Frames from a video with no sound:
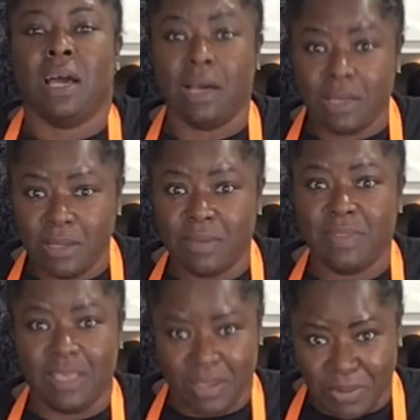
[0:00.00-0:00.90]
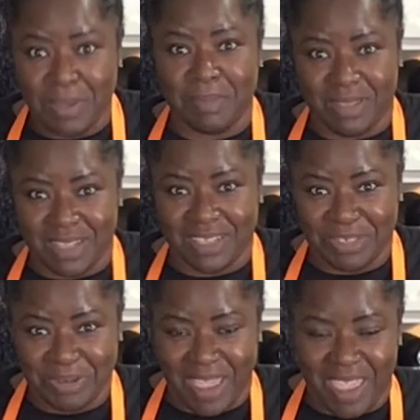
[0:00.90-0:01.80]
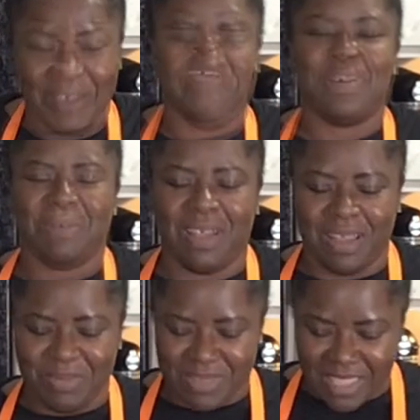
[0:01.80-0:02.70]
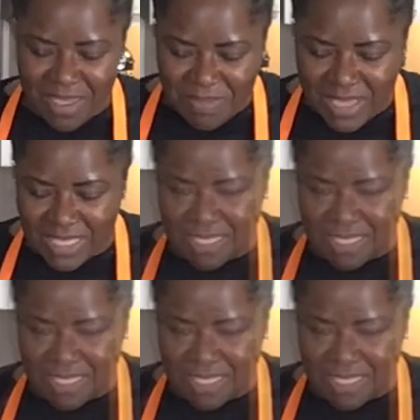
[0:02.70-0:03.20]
of the equipment that you have. So with that being